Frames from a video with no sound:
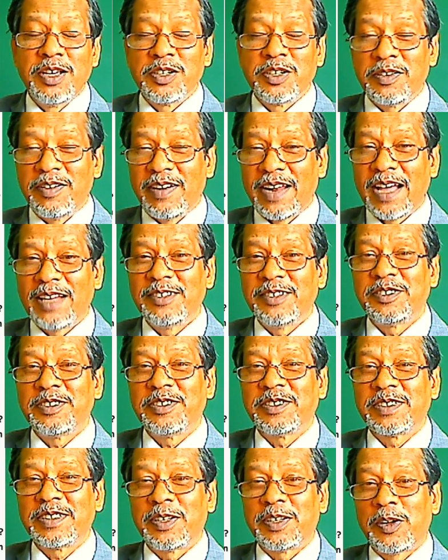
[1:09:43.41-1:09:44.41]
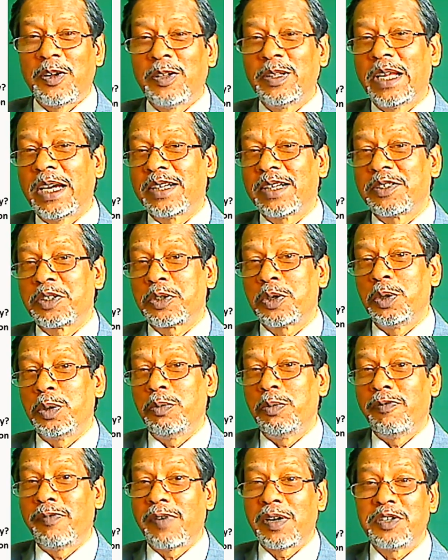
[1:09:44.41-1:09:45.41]
The analysis and all that is going to
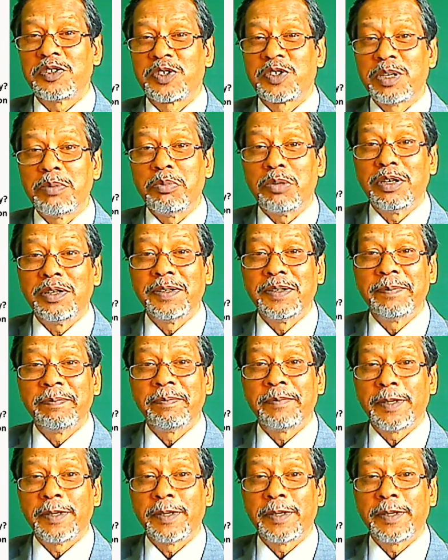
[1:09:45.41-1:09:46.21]
be very similar.